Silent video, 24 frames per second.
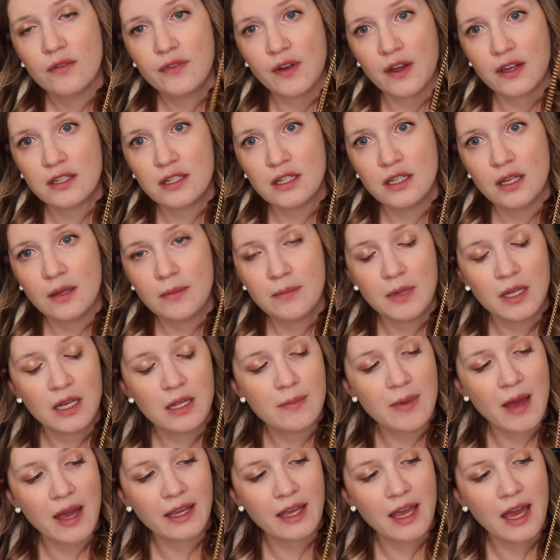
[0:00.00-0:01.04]
Fendi Mini
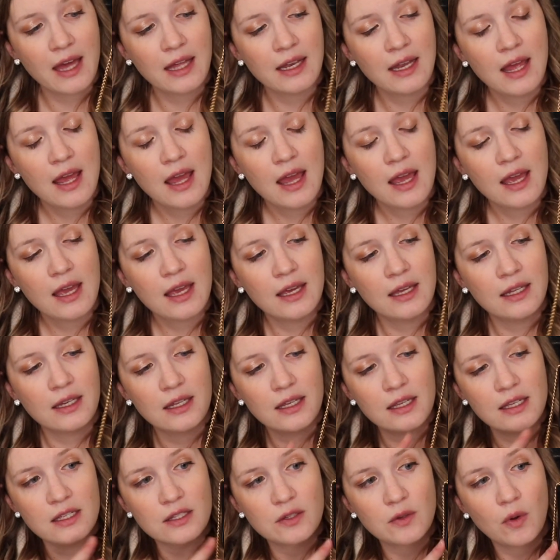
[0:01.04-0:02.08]
Baguette. It
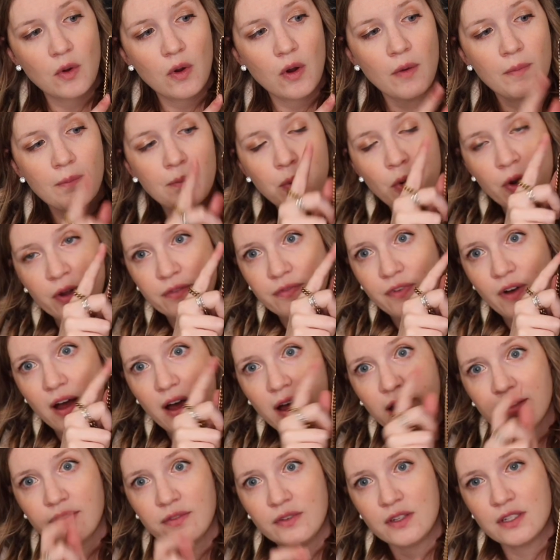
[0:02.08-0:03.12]
is
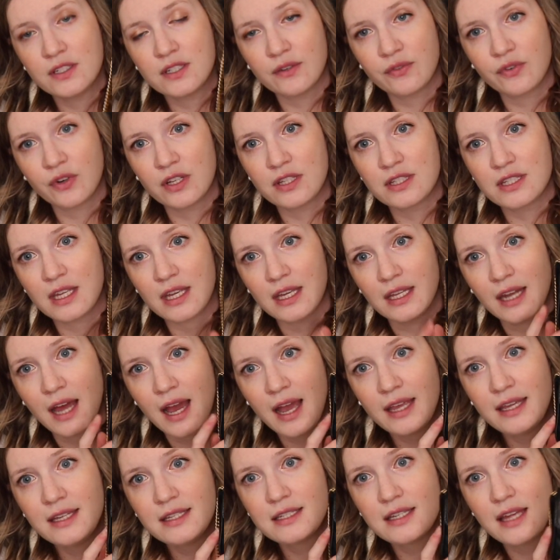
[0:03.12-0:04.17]
0.5 difference in
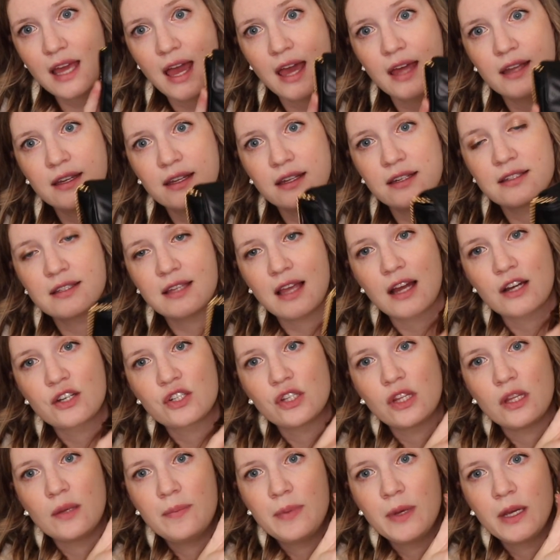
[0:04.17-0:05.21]
height, and it is
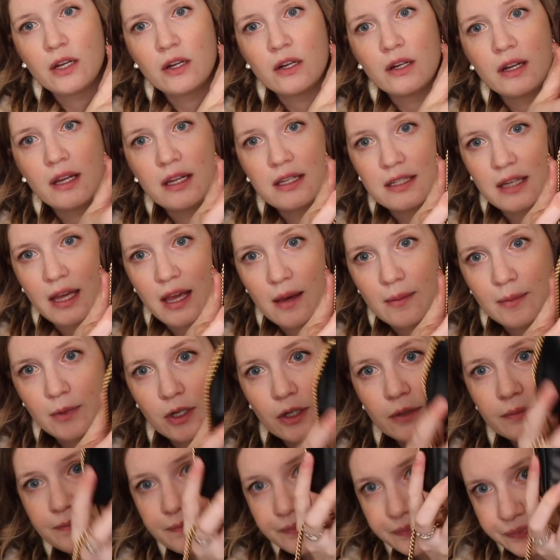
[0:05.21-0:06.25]
actually bigger in
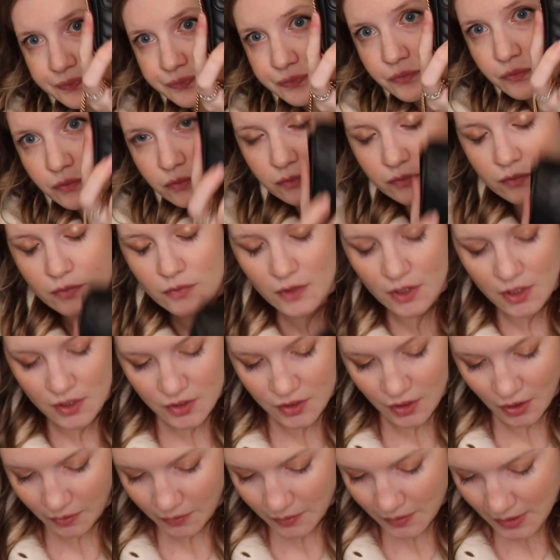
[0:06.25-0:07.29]
diameter.
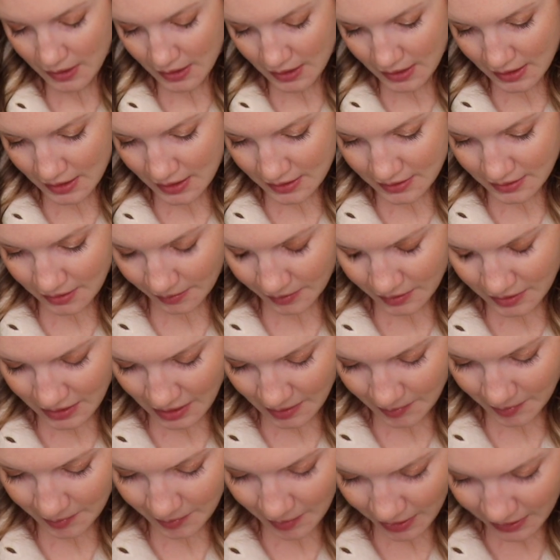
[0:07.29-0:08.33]
So something to
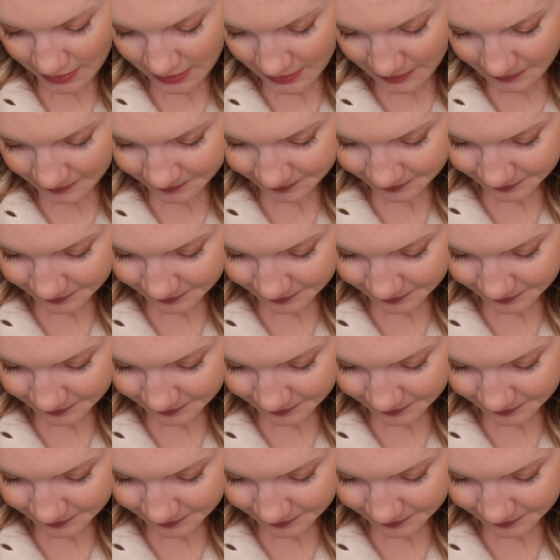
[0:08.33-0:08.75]
keep in mind.